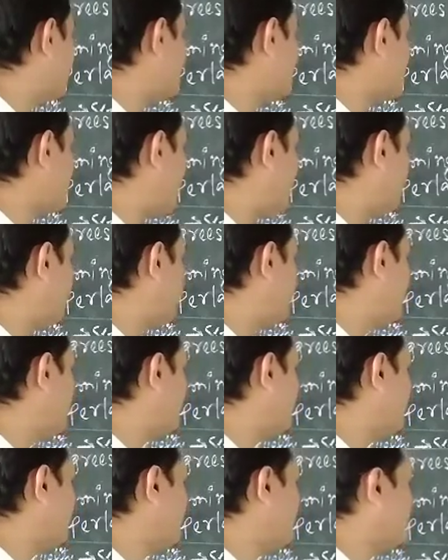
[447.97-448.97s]
have shape,
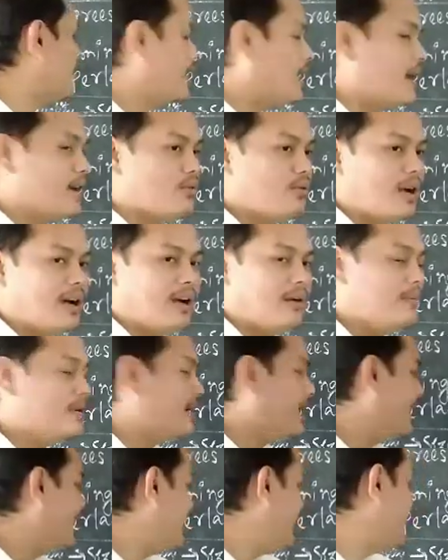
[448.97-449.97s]
and we are having